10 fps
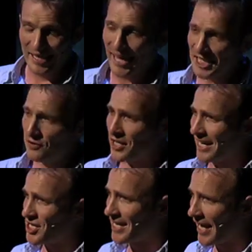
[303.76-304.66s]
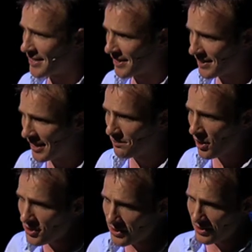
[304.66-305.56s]
That's if you can actually get it. In
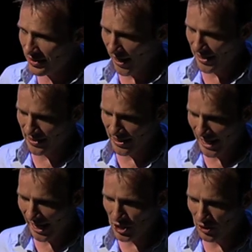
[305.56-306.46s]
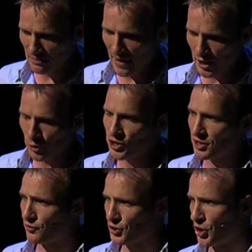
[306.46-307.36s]
most cases, it's actually on the menu
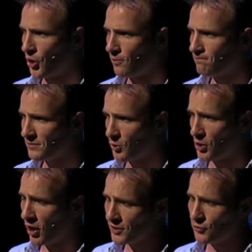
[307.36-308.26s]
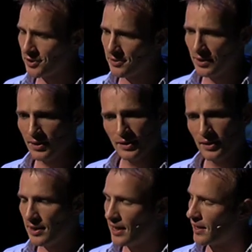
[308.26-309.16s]
just for show. So when you ask for it,
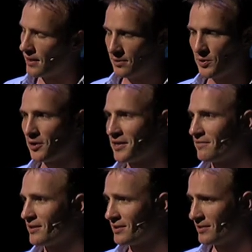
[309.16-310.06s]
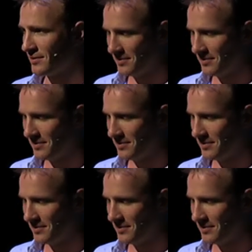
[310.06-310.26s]
hey, we don't have it.